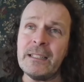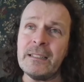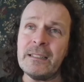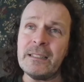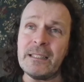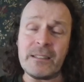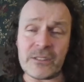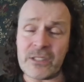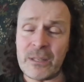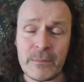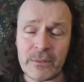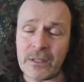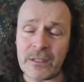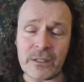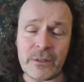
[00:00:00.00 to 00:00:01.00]
the team
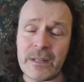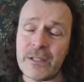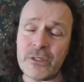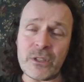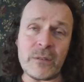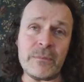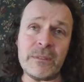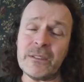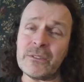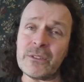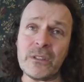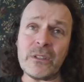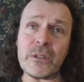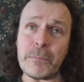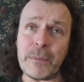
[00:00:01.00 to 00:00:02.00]
have done a great job. So
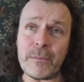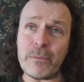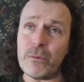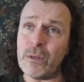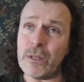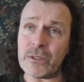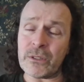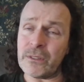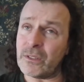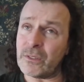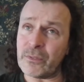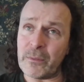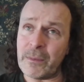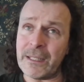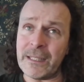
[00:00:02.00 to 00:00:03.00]
a lot of people worked on this
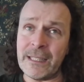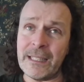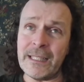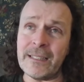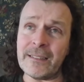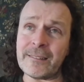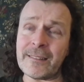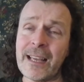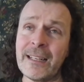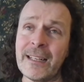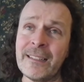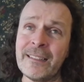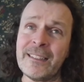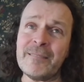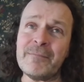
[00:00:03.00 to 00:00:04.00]
for many years,
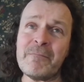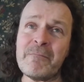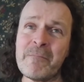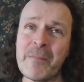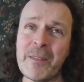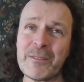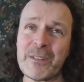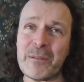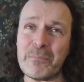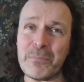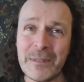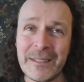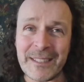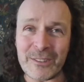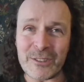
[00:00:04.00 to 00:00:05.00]
and they've done a
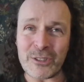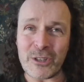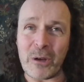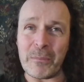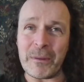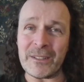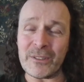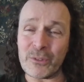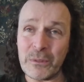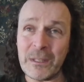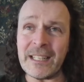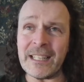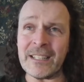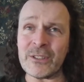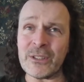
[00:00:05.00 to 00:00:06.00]
brilliant job, and it's
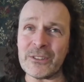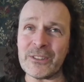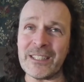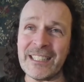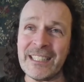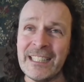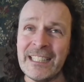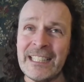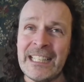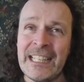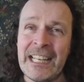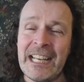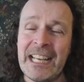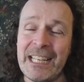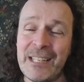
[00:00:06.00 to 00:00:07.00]
really interesting. And
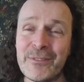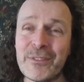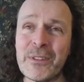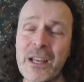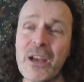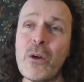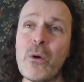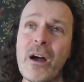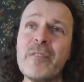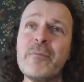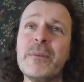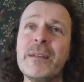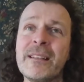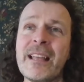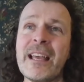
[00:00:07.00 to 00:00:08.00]
even though I've
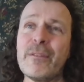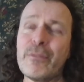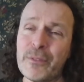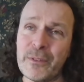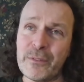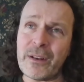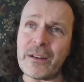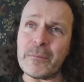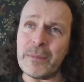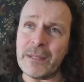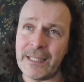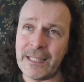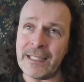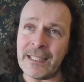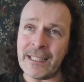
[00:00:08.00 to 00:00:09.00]
been there from the very
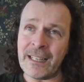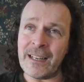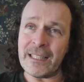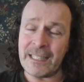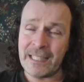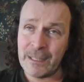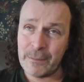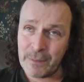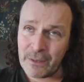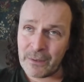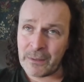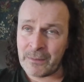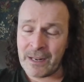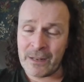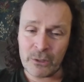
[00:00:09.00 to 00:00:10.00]
beginning, I keep
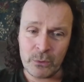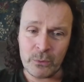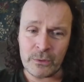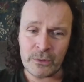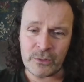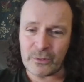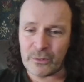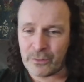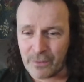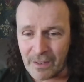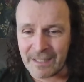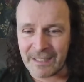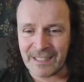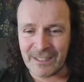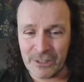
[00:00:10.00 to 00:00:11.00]
going around corners and
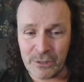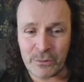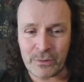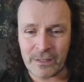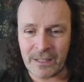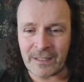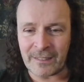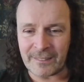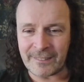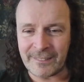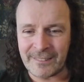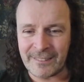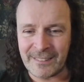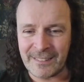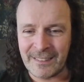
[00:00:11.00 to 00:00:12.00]
finding new things,
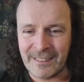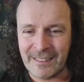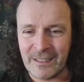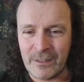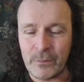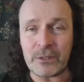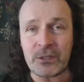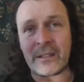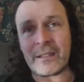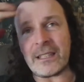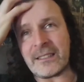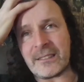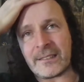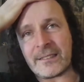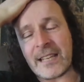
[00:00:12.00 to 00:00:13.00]
which I
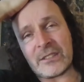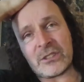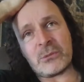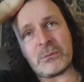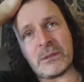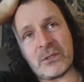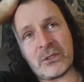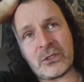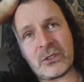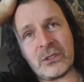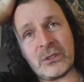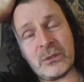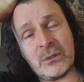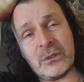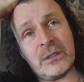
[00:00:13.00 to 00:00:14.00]
think is a testament
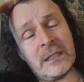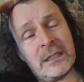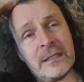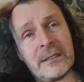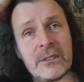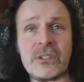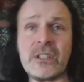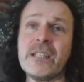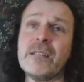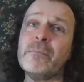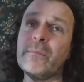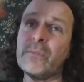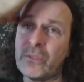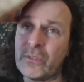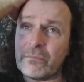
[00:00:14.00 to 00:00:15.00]
to the
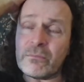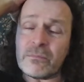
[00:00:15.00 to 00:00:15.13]
team's,